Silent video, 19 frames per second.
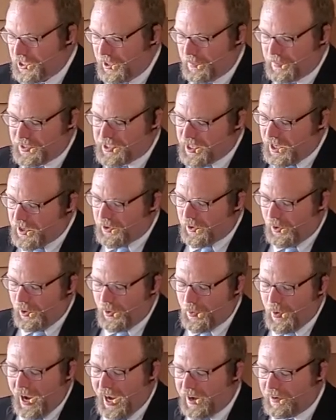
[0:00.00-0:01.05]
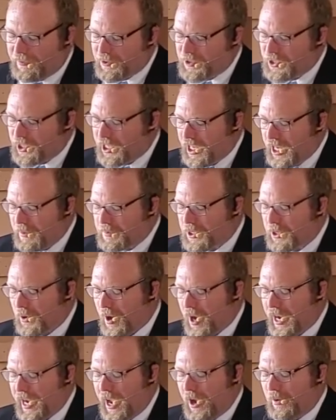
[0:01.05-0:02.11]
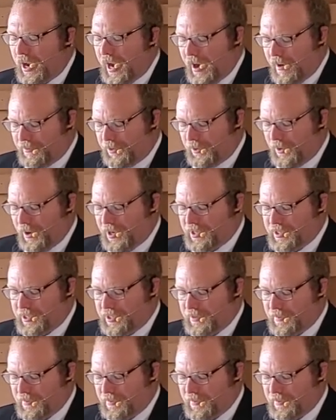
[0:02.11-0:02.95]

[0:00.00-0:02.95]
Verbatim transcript: him, Send her away, for she keeps crying out after us.